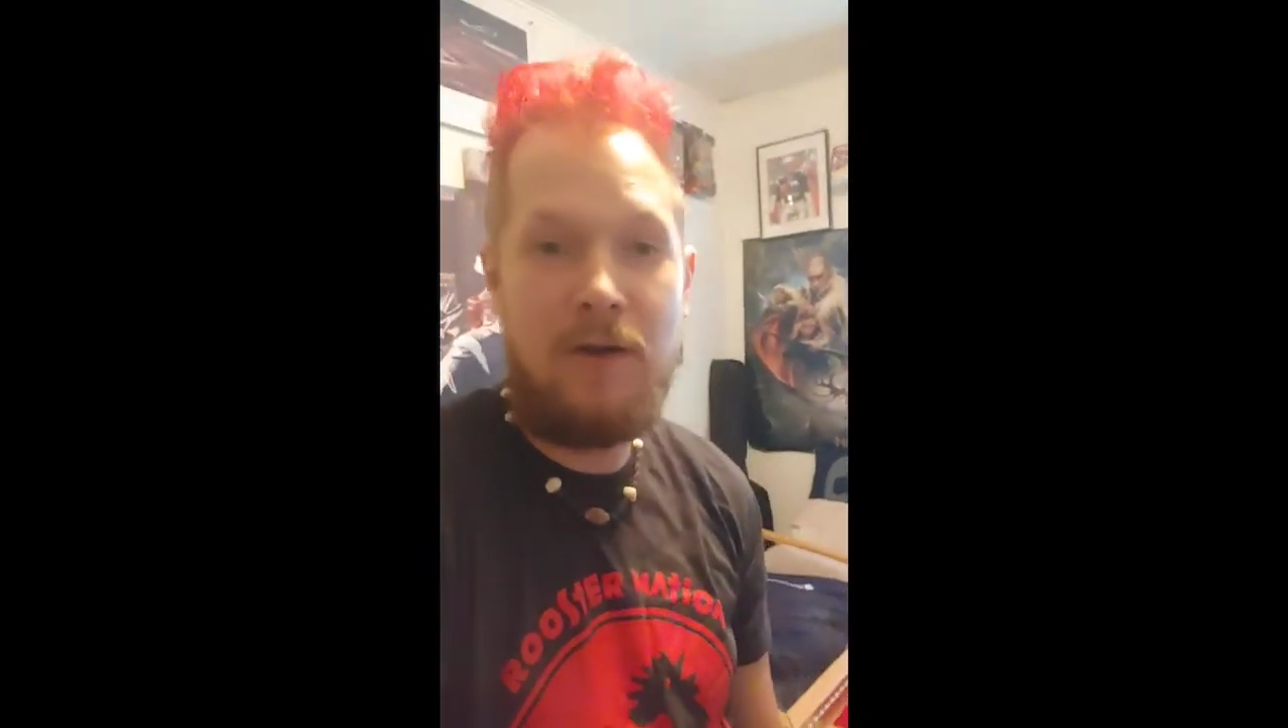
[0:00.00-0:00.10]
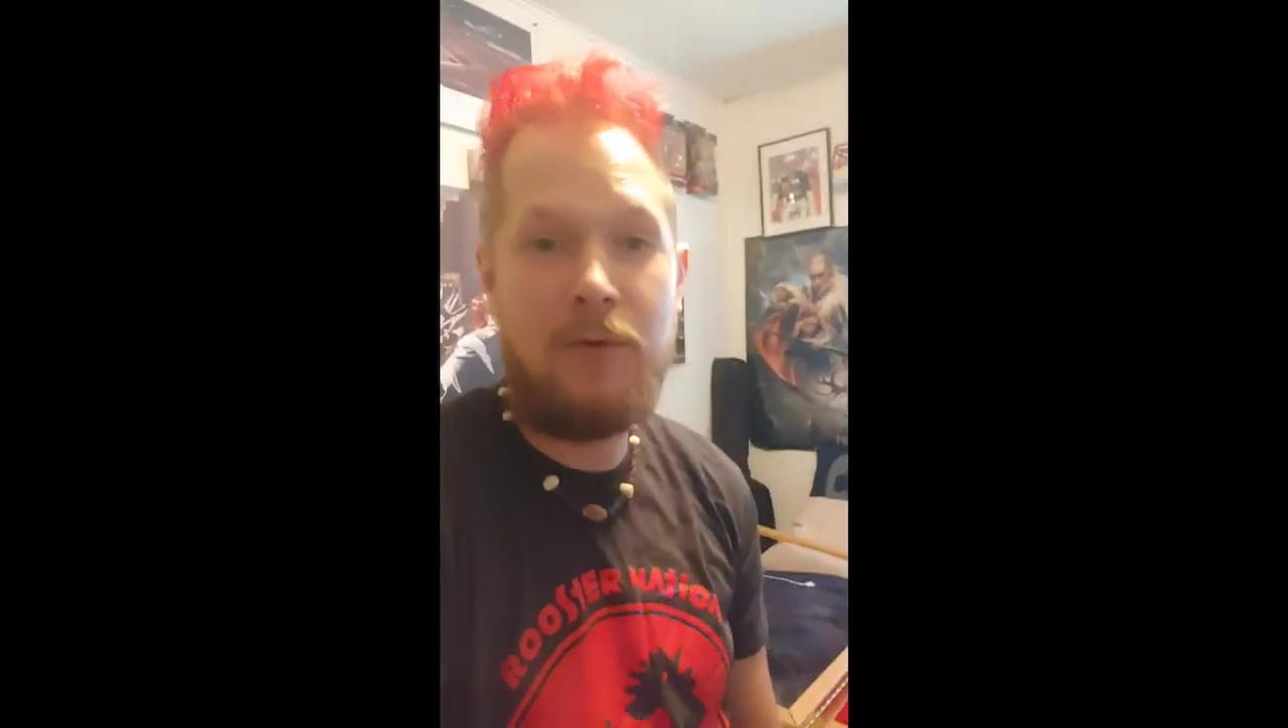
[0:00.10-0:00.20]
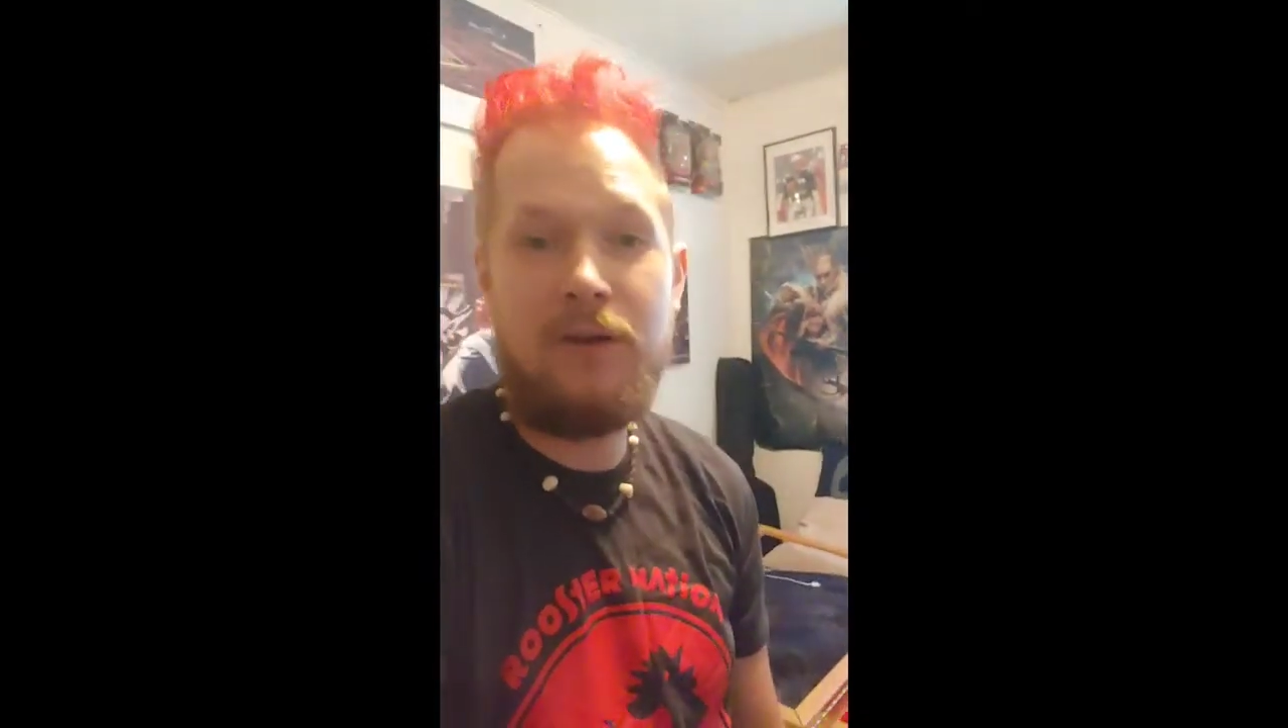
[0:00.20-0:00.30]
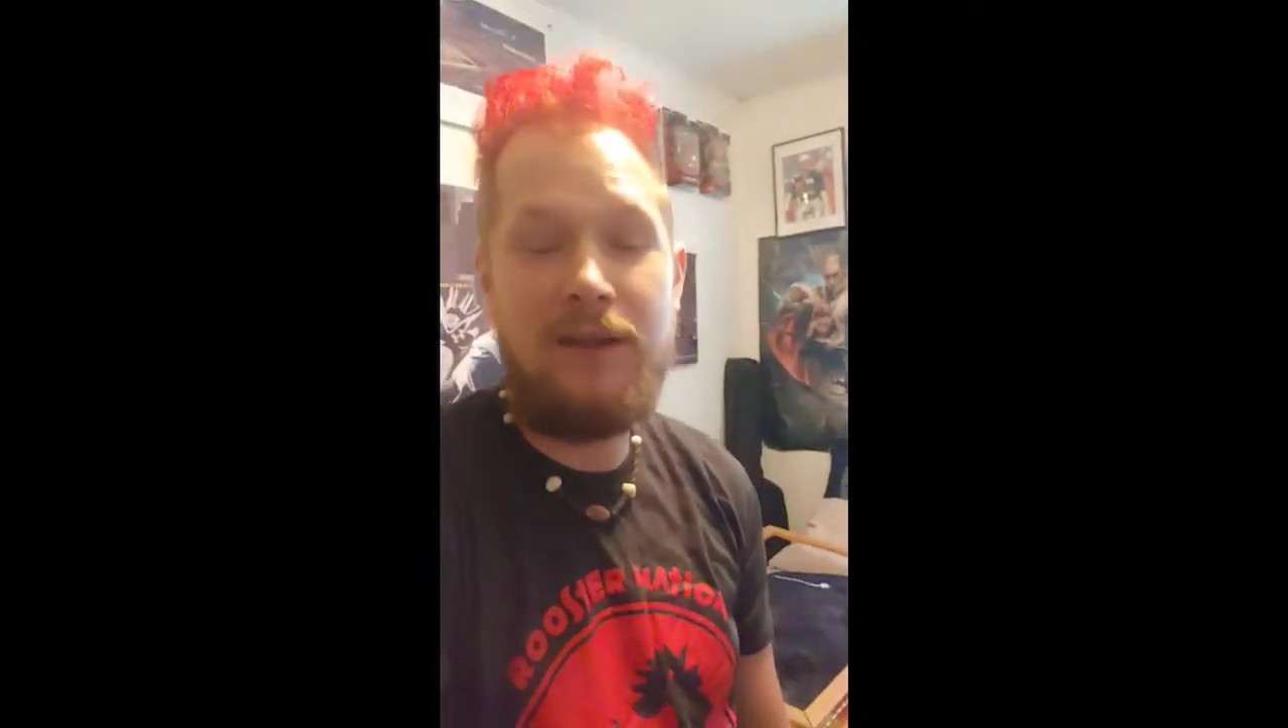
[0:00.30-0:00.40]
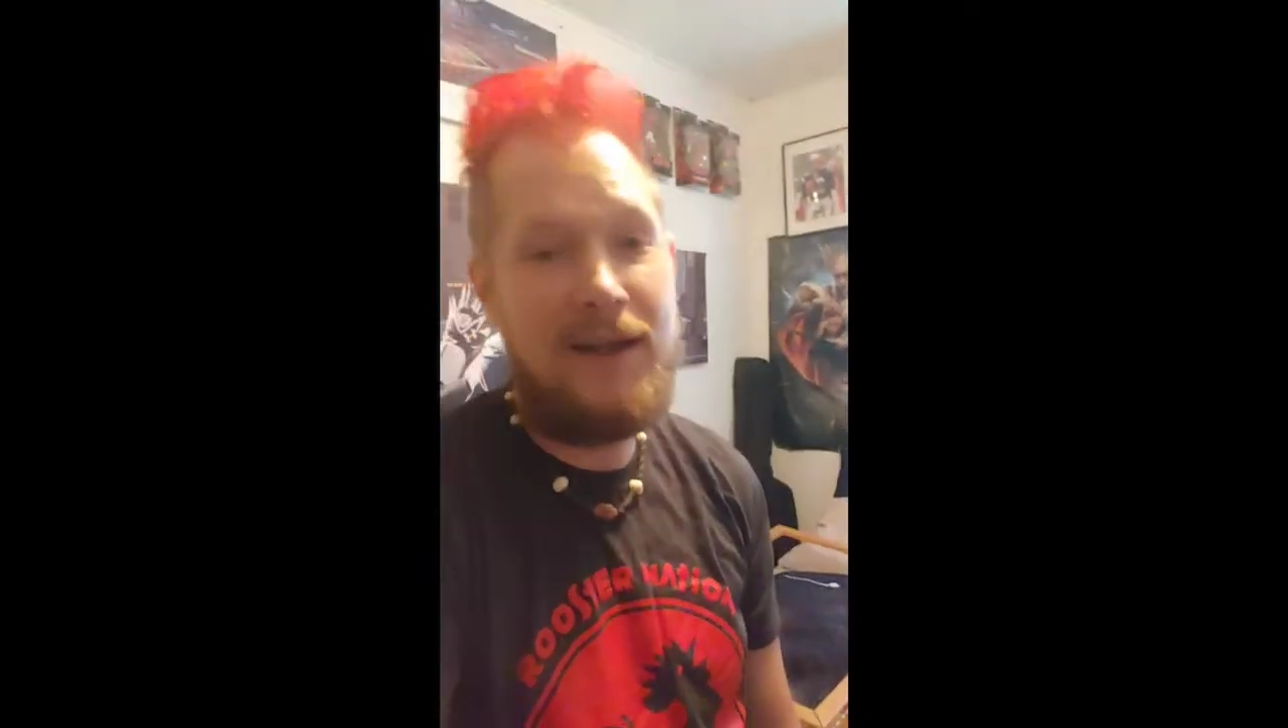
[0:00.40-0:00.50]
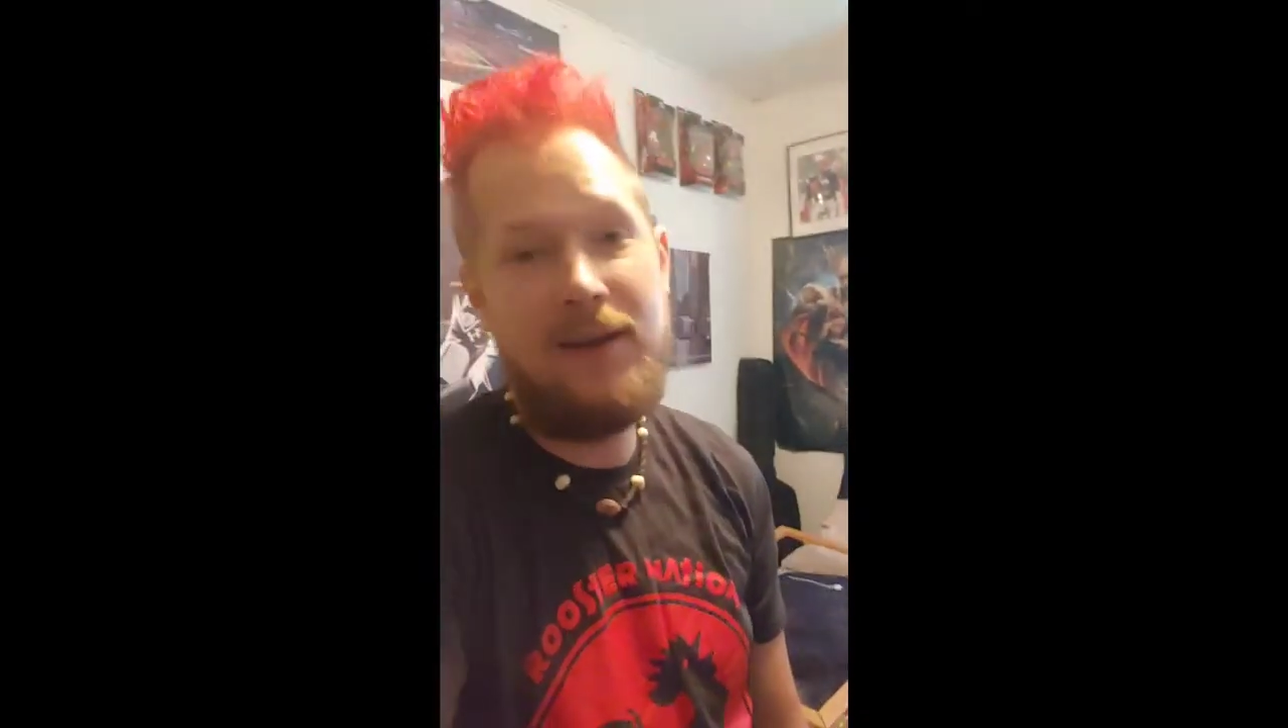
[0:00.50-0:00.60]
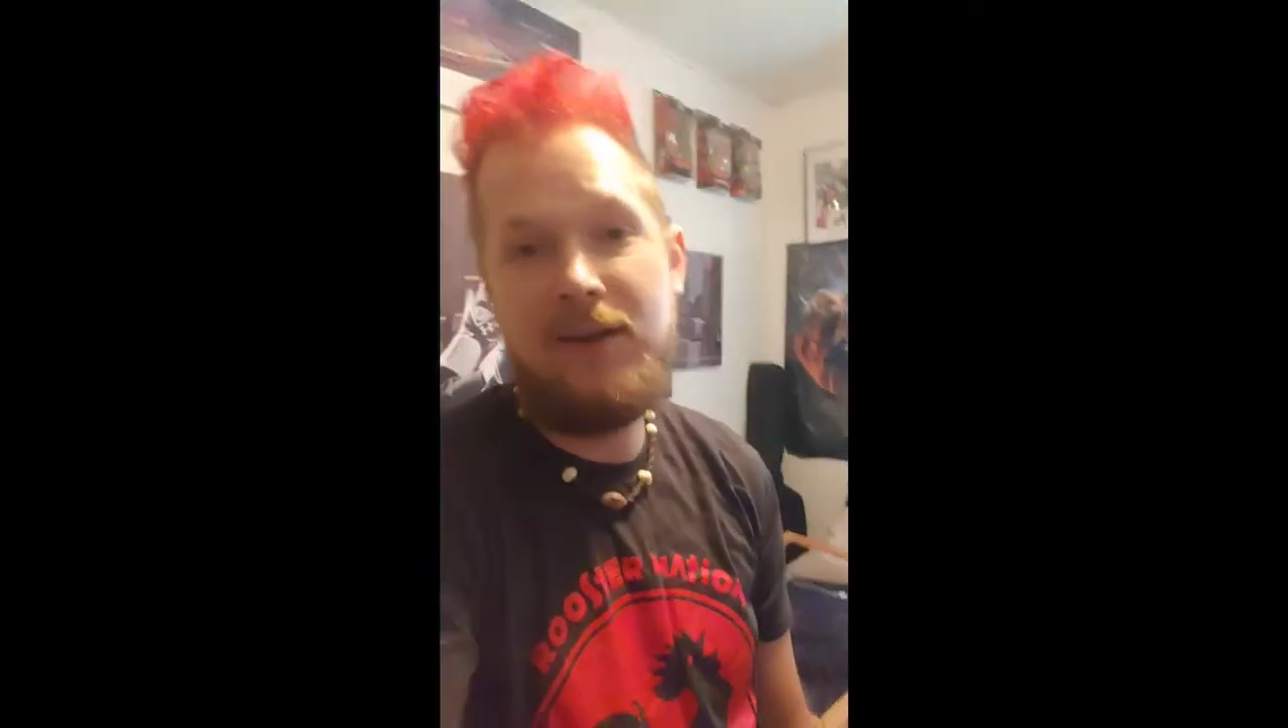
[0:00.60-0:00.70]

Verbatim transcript: I will gladly